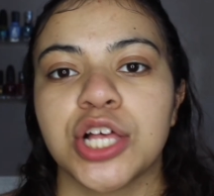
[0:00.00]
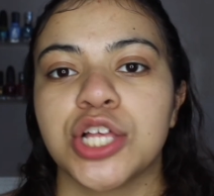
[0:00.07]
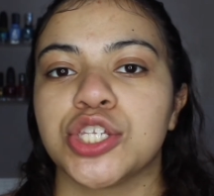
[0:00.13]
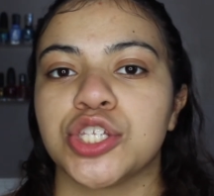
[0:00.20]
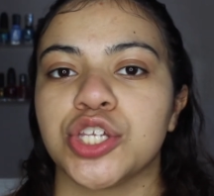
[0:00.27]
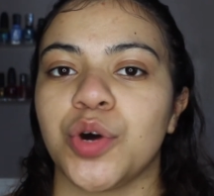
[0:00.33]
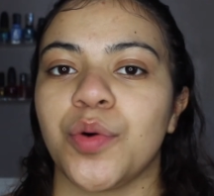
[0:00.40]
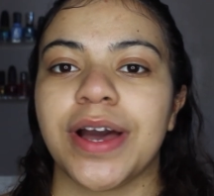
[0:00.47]

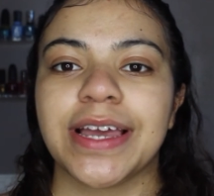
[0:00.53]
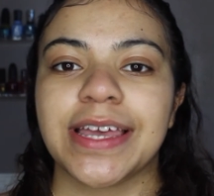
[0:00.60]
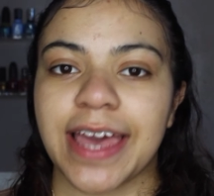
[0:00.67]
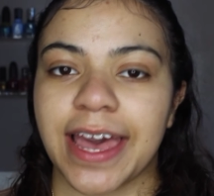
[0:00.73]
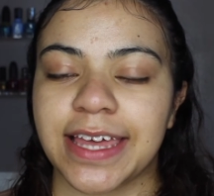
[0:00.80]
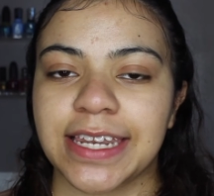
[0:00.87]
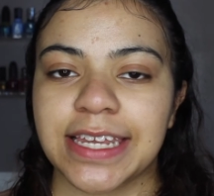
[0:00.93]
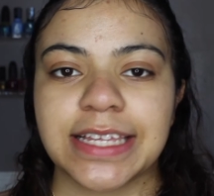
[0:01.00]
So
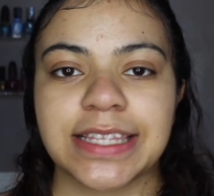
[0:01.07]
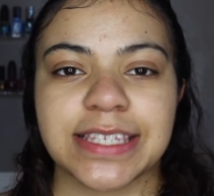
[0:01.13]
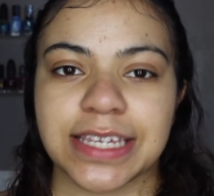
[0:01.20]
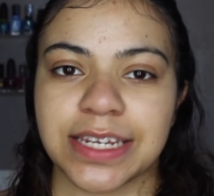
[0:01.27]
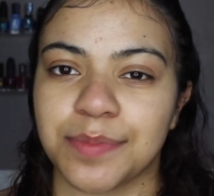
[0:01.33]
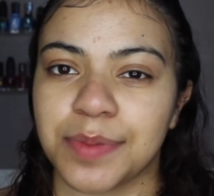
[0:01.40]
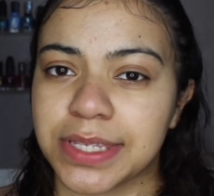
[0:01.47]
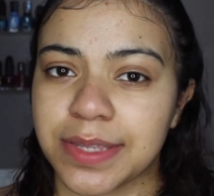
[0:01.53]
again, it's
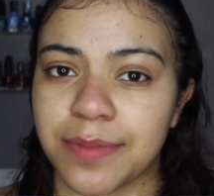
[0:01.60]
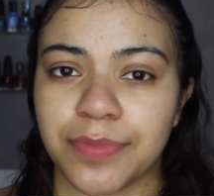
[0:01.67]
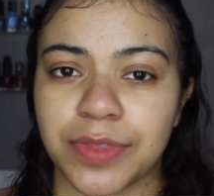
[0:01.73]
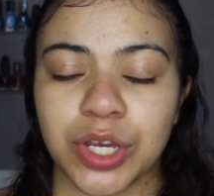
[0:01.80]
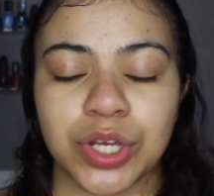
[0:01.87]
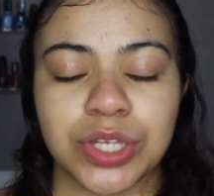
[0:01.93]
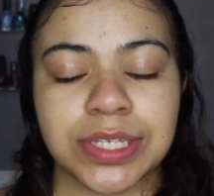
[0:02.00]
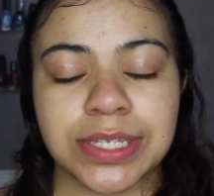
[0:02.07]
going to be
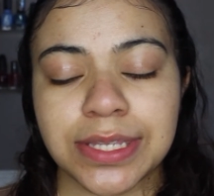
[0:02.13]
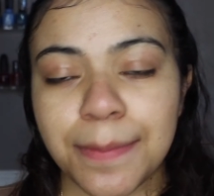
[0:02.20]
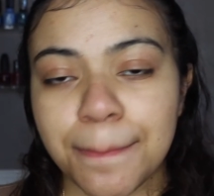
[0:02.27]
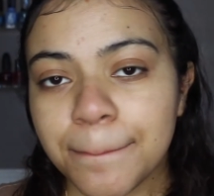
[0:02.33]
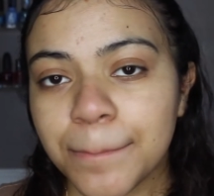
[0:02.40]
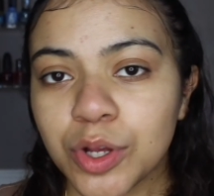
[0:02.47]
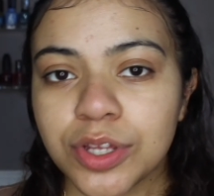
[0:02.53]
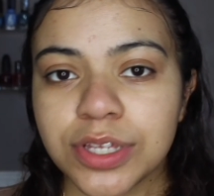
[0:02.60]
something
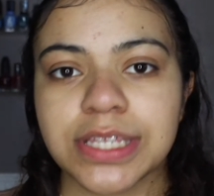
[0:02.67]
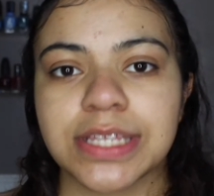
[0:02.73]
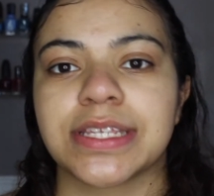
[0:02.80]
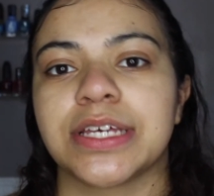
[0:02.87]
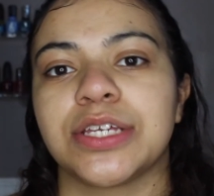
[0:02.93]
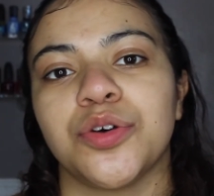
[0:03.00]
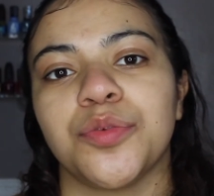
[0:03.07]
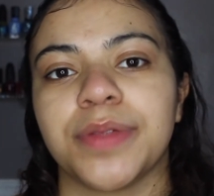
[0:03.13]
simple
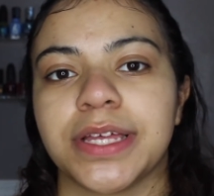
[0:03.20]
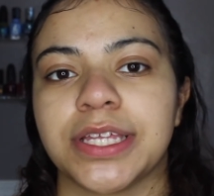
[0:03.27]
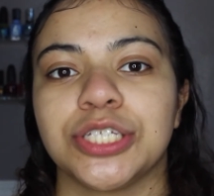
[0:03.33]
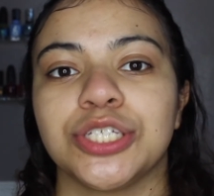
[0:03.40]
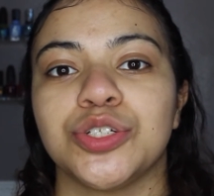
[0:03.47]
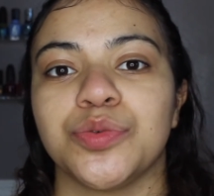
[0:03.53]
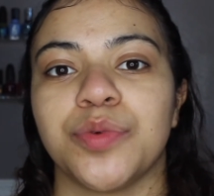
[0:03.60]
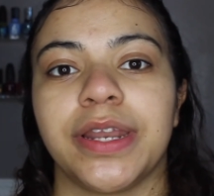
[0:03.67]
since I don't plan
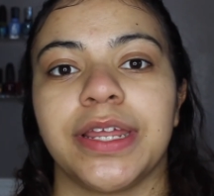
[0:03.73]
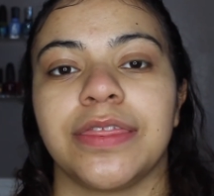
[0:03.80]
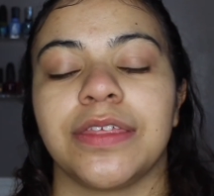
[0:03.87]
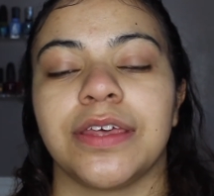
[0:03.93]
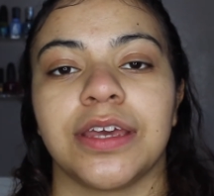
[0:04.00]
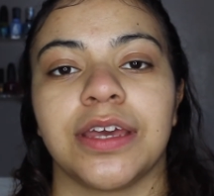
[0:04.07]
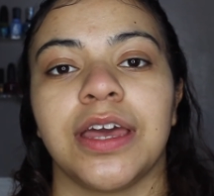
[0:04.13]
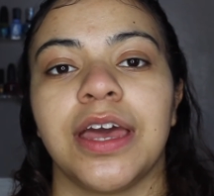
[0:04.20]
to do
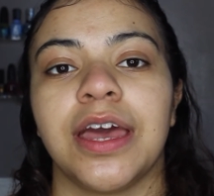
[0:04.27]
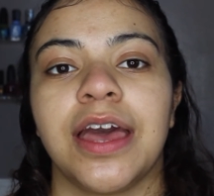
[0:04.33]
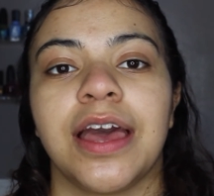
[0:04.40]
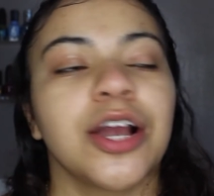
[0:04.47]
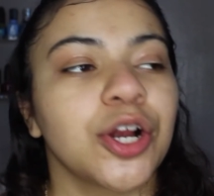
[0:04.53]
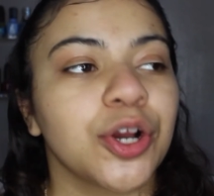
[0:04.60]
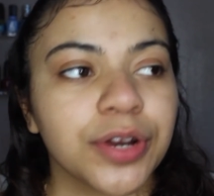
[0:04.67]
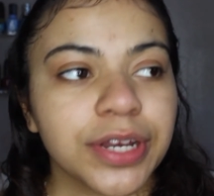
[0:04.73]
anything
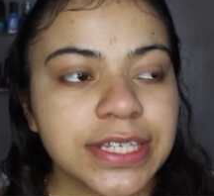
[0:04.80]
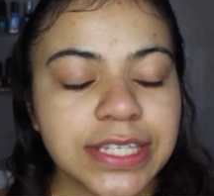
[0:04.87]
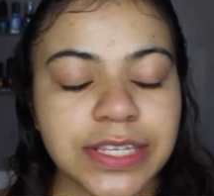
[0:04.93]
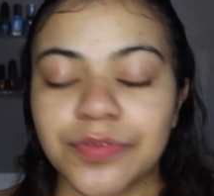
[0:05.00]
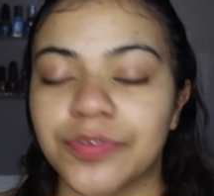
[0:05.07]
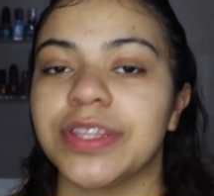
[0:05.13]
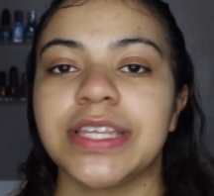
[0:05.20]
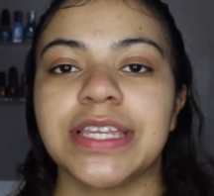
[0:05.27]

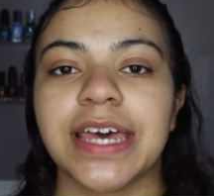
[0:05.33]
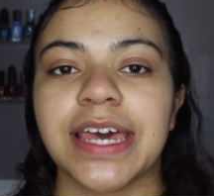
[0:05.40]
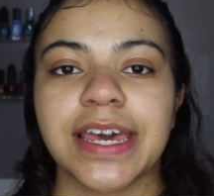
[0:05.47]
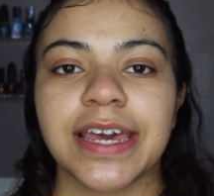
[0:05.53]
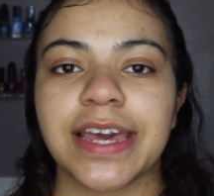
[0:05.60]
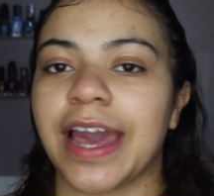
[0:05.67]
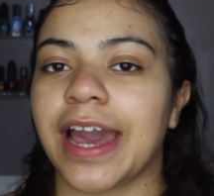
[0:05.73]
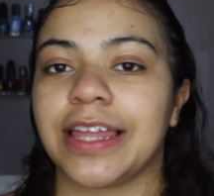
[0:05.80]
crazy for the
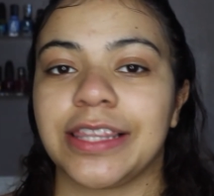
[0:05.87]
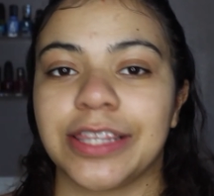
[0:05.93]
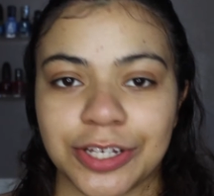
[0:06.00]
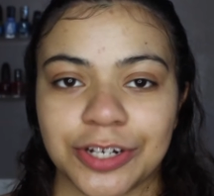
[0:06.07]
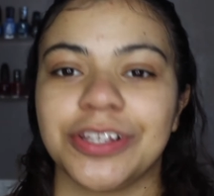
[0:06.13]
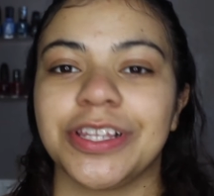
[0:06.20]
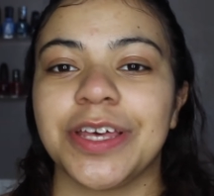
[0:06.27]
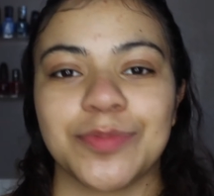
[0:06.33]
day. I
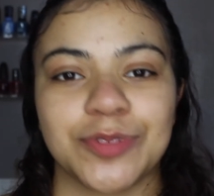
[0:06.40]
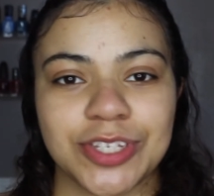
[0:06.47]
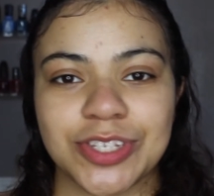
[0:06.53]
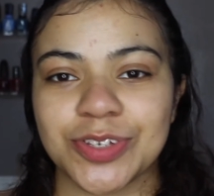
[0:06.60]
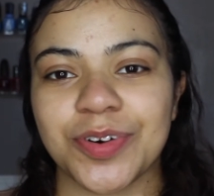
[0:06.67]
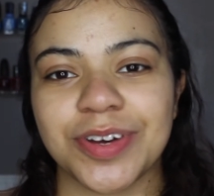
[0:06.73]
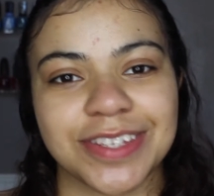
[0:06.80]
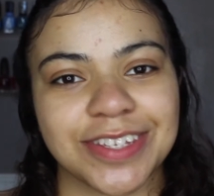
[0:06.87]
literally am
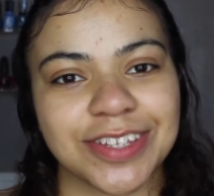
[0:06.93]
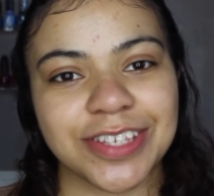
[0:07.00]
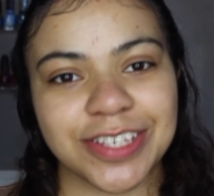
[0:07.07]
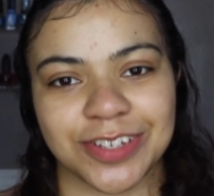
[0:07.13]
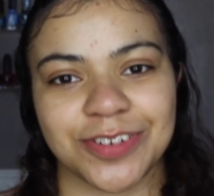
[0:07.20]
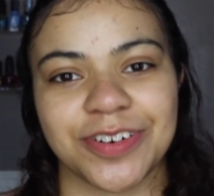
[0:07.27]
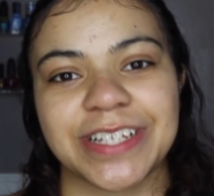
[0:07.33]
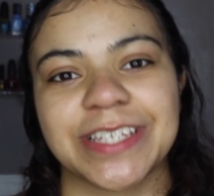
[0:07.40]
just going to the
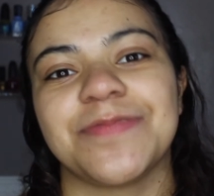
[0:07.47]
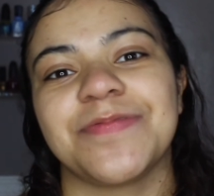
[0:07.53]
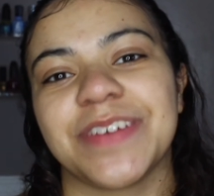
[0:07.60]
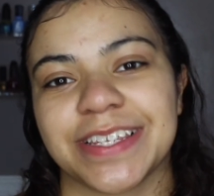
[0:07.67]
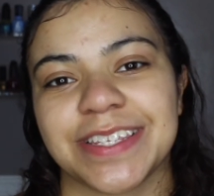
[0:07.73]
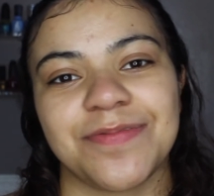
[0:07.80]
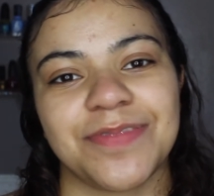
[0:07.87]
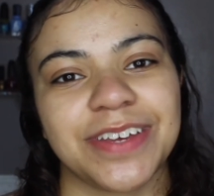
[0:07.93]
store to
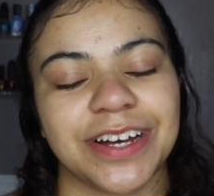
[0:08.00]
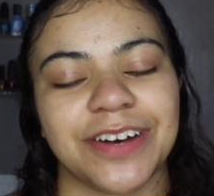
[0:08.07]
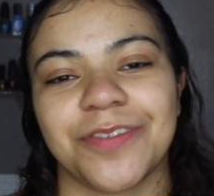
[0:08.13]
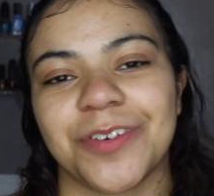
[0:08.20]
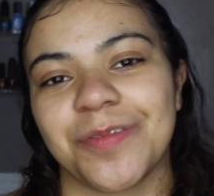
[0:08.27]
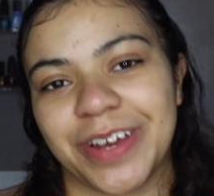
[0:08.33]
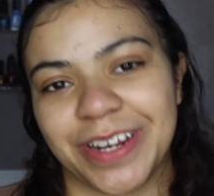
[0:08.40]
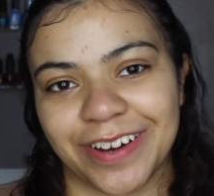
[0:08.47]
pick something
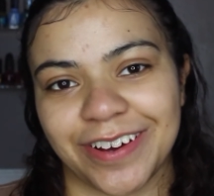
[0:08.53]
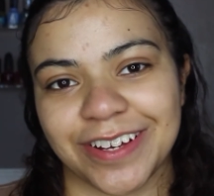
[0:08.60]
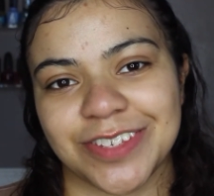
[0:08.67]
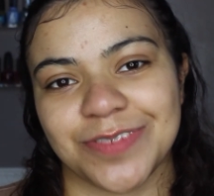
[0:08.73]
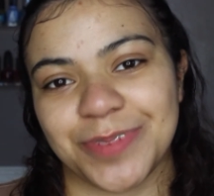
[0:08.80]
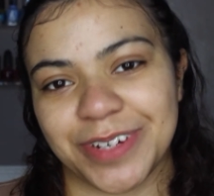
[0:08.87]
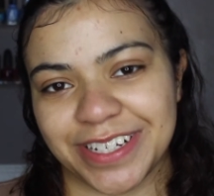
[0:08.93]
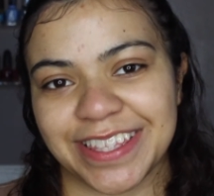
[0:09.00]
up for my
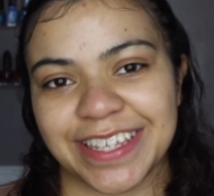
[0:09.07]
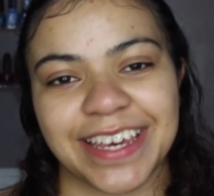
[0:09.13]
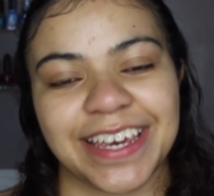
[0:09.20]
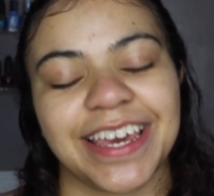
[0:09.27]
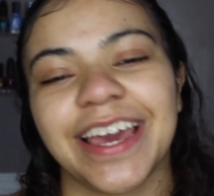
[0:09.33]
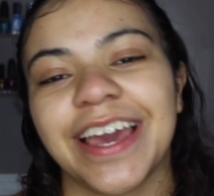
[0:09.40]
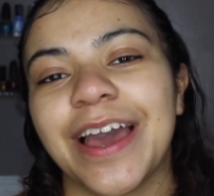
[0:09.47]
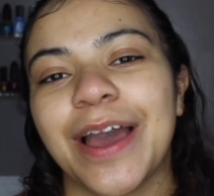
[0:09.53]
dog's
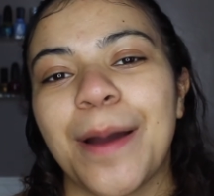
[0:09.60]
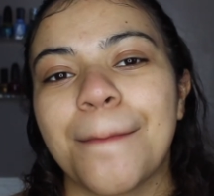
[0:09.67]
birthday.